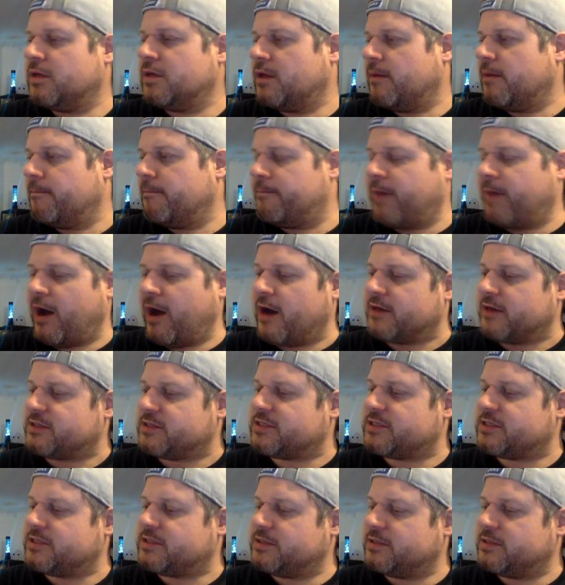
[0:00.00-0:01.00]

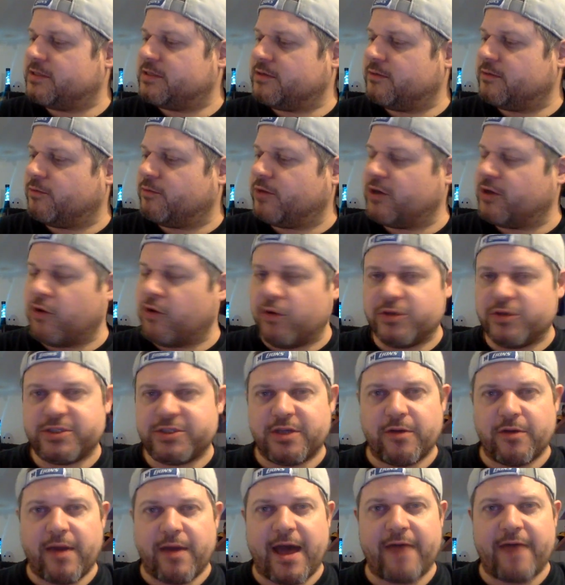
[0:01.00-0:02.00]
But we
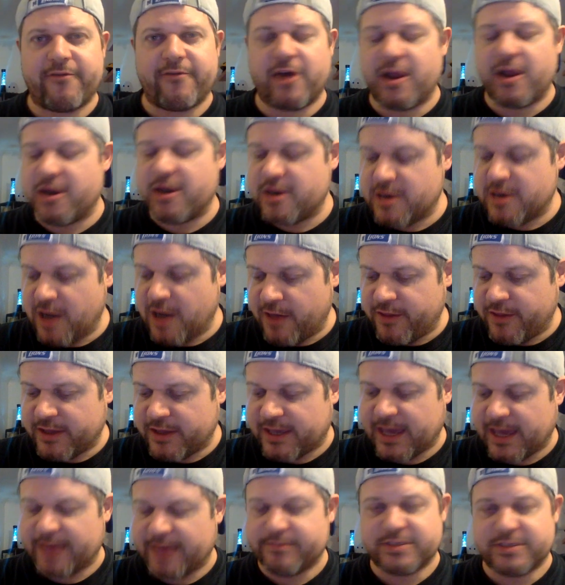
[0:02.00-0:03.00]
also have another
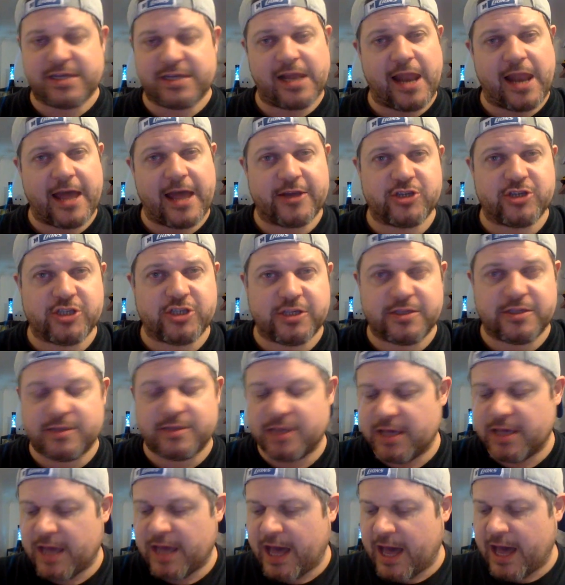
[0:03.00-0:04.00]
games collection,
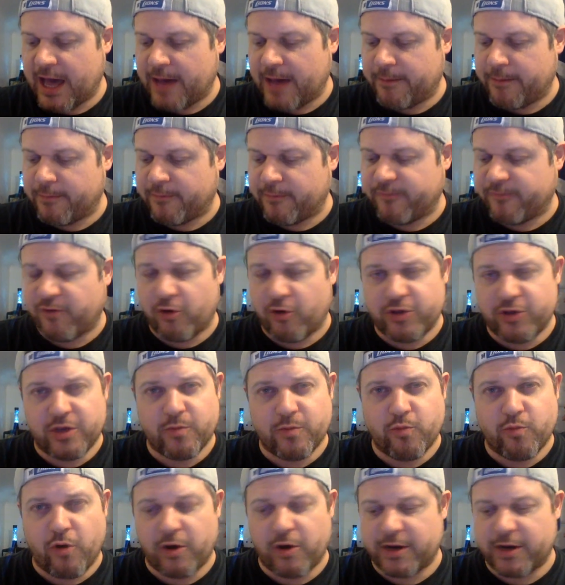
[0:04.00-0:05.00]

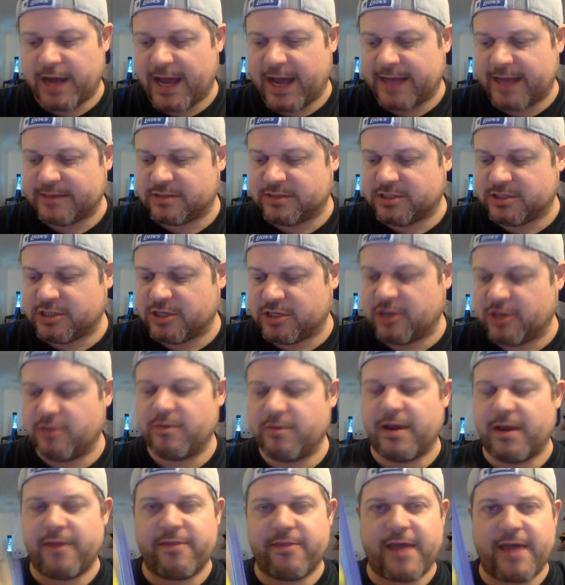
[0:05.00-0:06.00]
Volume 1 and
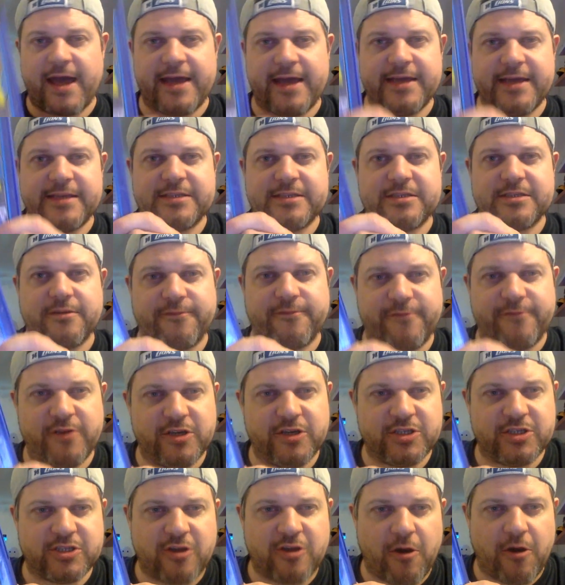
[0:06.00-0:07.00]
2, and that is the
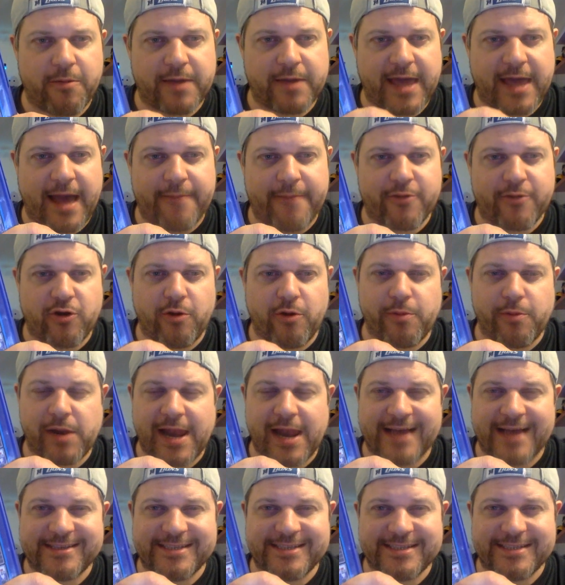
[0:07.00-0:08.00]
first up, Capcom
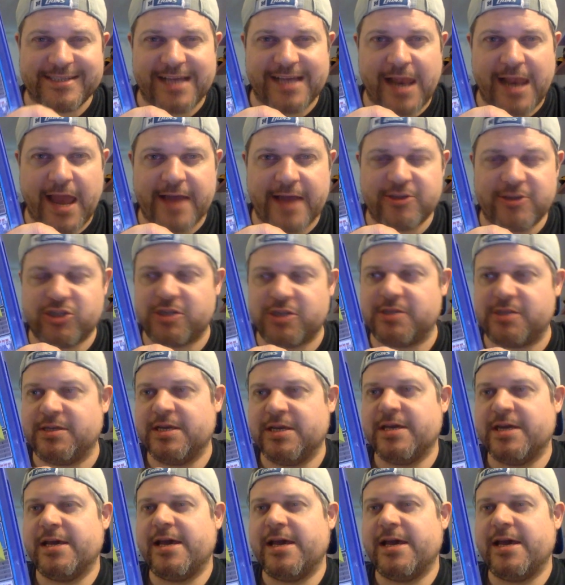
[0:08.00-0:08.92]
Classics Collection.